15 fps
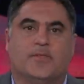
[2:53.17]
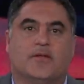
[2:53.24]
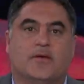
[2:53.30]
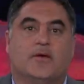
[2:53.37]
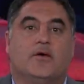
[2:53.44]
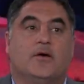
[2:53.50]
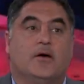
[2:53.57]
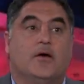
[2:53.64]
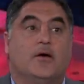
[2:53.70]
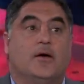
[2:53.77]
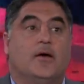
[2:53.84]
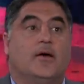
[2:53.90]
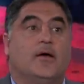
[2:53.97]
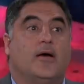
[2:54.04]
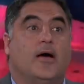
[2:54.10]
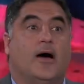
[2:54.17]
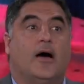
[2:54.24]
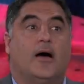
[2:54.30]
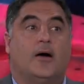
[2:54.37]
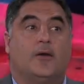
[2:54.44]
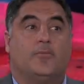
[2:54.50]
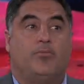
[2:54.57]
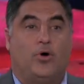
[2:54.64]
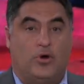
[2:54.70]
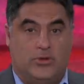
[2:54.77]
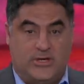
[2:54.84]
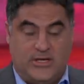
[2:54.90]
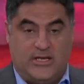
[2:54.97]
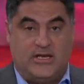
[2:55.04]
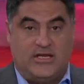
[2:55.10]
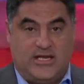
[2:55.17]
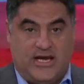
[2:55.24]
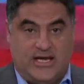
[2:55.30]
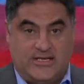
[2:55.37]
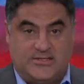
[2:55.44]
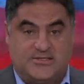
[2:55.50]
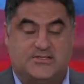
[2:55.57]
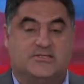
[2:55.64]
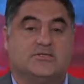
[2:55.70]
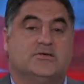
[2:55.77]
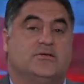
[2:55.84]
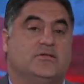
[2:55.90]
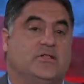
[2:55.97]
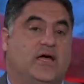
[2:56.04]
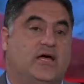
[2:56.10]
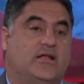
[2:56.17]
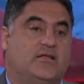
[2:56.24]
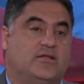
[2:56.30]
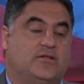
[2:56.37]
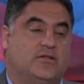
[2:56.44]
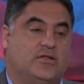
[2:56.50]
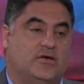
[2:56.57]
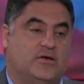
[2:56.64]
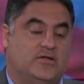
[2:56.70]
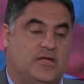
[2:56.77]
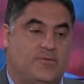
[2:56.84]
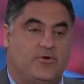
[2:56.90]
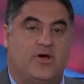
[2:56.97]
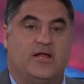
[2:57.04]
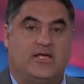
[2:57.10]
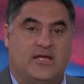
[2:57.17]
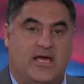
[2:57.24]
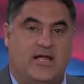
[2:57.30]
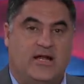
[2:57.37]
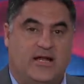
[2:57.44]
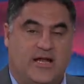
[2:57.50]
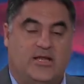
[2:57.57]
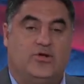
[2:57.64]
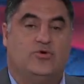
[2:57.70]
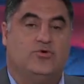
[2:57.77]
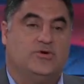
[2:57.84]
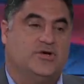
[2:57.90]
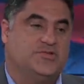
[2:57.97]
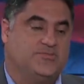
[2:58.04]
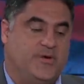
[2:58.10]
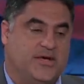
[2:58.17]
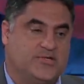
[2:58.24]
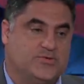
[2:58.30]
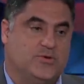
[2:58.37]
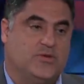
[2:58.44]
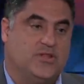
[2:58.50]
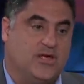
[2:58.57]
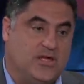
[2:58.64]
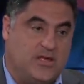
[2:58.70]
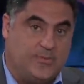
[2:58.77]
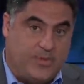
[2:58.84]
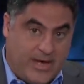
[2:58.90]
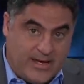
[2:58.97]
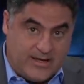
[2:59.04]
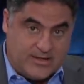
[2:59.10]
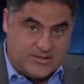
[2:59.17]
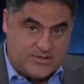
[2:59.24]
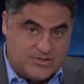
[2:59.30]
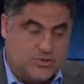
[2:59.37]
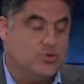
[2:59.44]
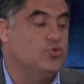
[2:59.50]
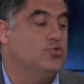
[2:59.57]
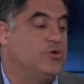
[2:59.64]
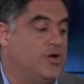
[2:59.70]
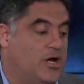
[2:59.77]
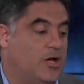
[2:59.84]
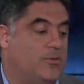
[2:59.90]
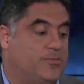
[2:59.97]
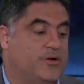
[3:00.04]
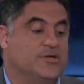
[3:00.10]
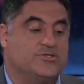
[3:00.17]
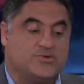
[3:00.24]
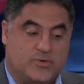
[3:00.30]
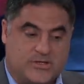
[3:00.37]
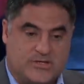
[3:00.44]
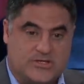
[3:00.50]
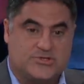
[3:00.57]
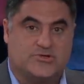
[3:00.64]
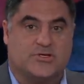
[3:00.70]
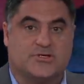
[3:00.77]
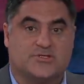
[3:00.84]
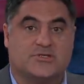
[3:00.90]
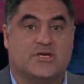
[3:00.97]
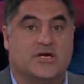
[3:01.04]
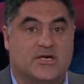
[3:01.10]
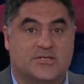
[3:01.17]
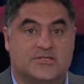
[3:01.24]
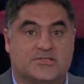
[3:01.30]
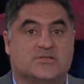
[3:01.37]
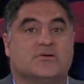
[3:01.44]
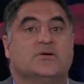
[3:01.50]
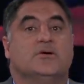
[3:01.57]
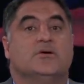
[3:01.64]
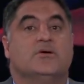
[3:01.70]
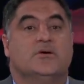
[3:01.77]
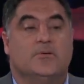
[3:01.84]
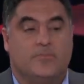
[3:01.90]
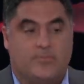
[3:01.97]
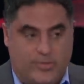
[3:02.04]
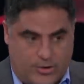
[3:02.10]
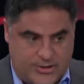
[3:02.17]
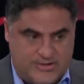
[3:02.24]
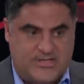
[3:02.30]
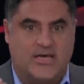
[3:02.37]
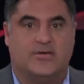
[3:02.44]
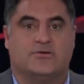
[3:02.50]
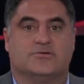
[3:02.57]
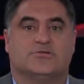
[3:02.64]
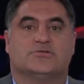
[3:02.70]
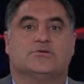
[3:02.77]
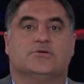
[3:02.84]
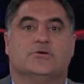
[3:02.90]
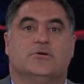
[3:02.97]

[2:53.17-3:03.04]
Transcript: Jump in anytime. Polling indicates that the Democratic candidate who does best with independents, who would help in swing districts, is Bernie Sanders.